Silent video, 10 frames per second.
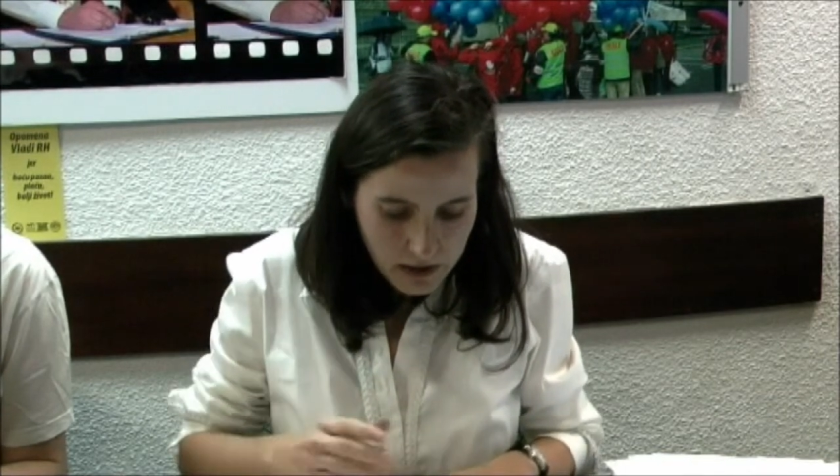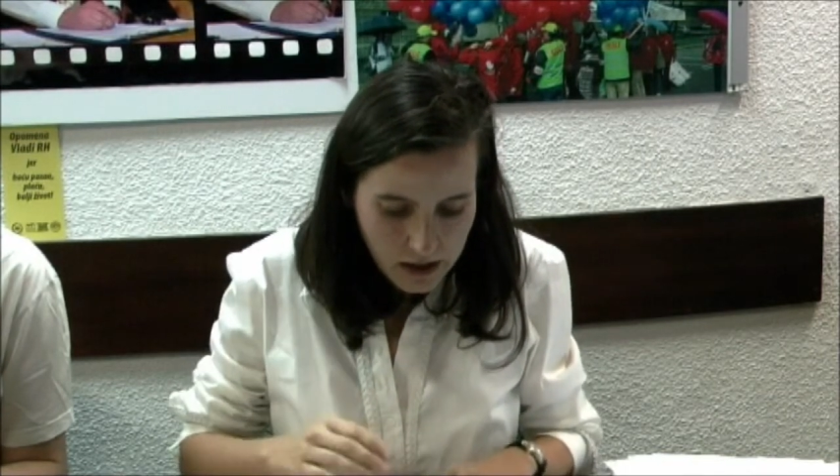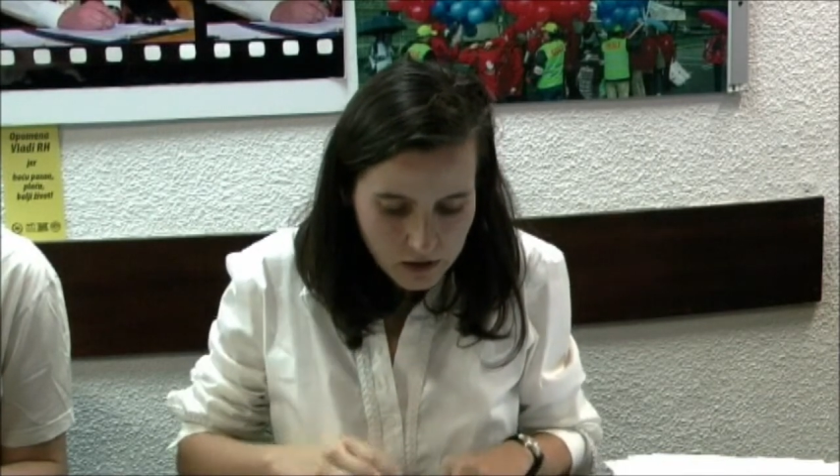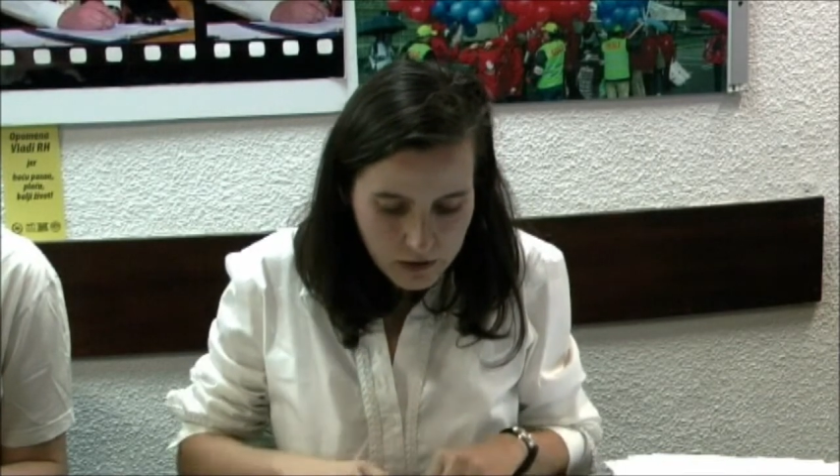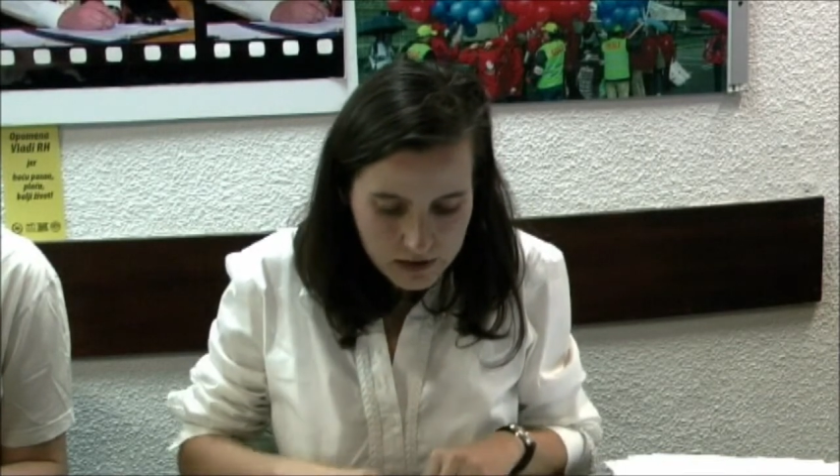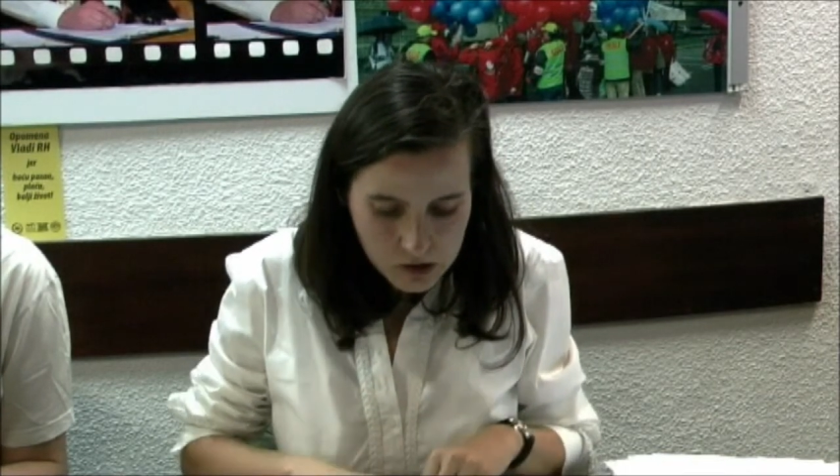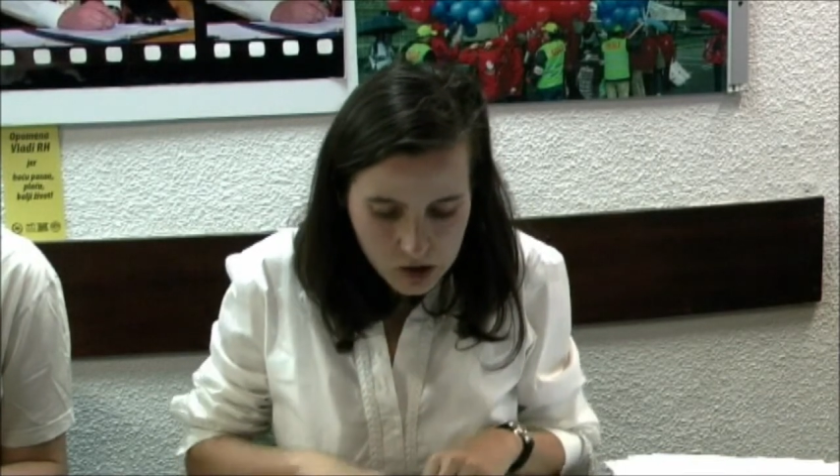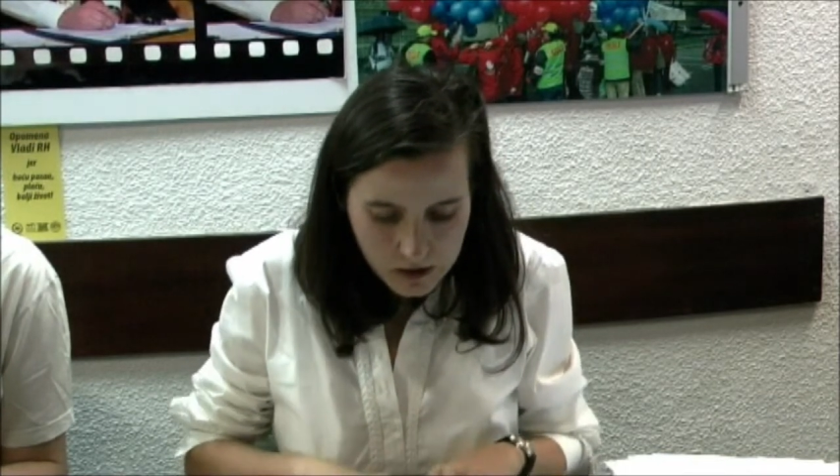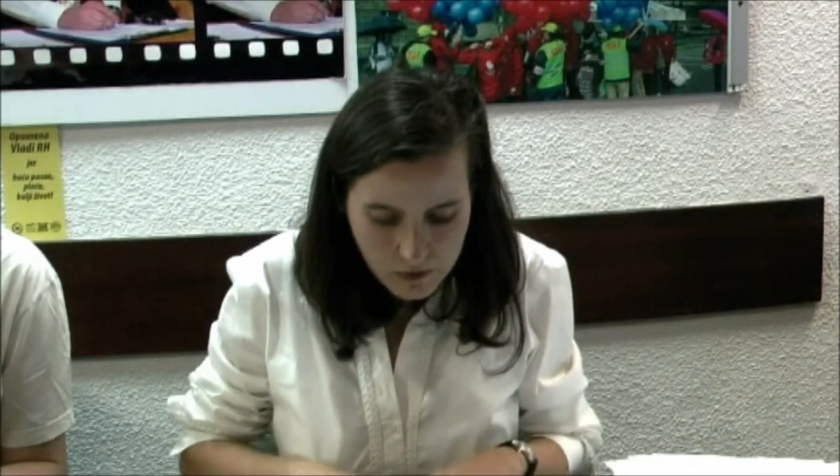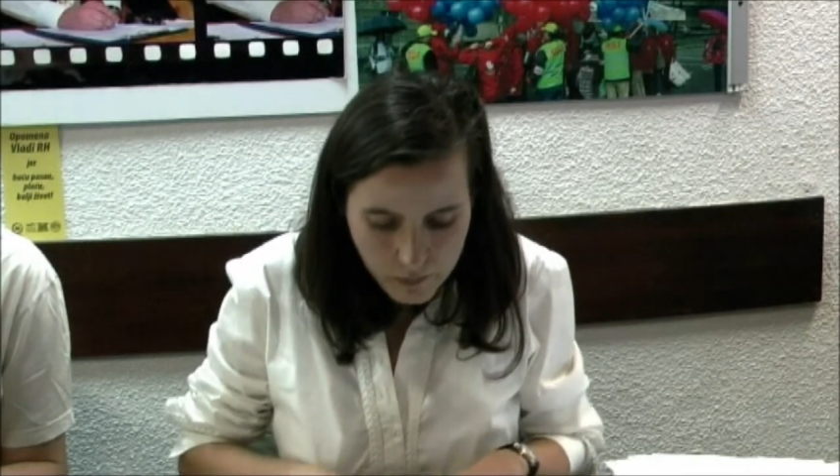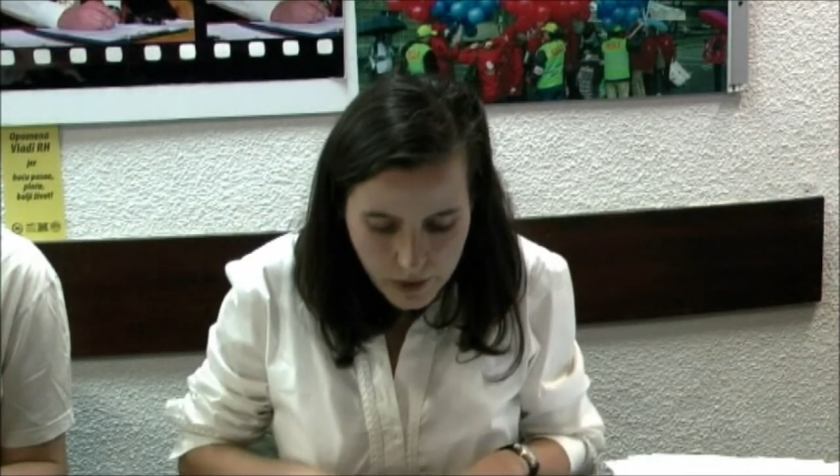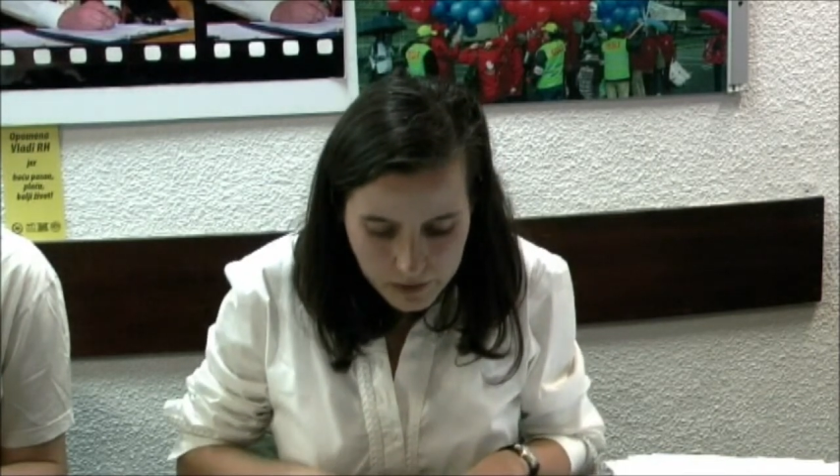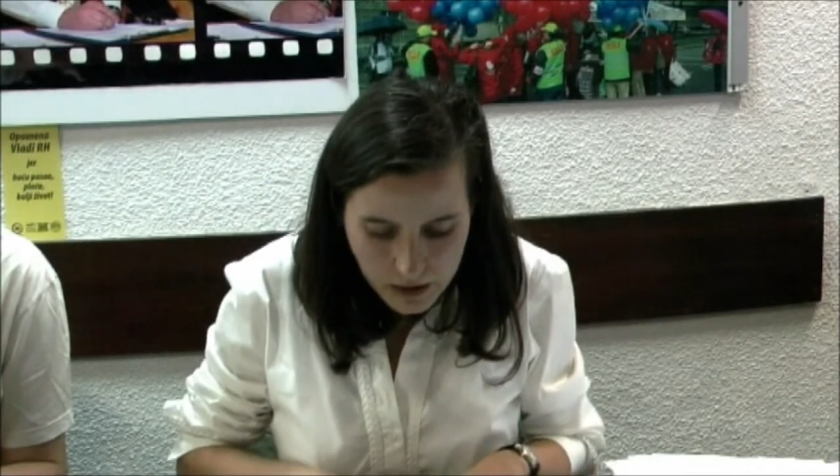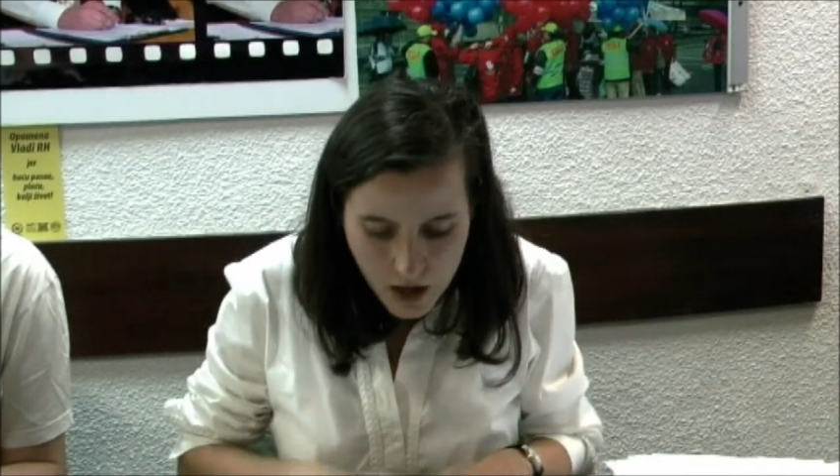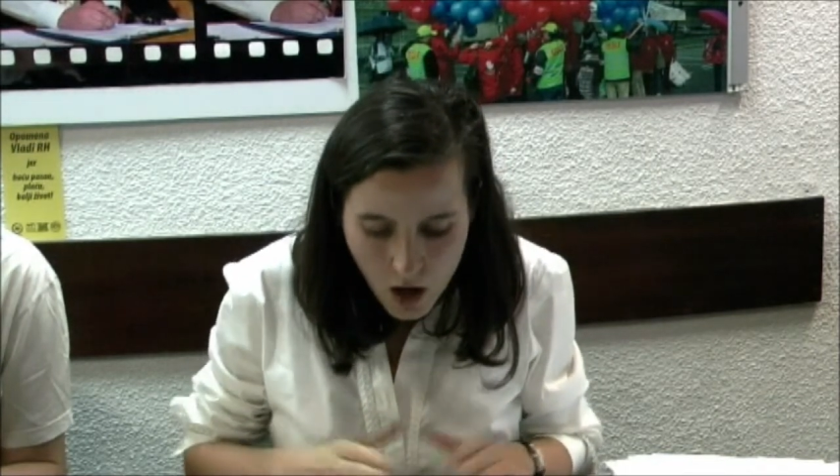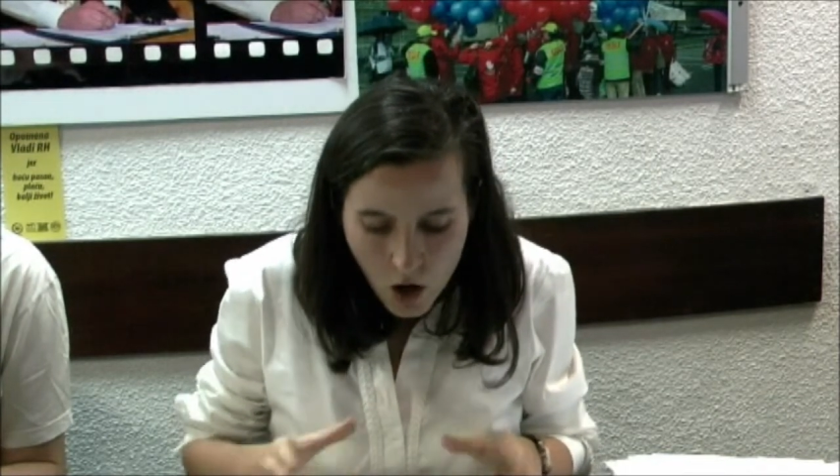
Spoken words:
Hungary, the Czech Republic,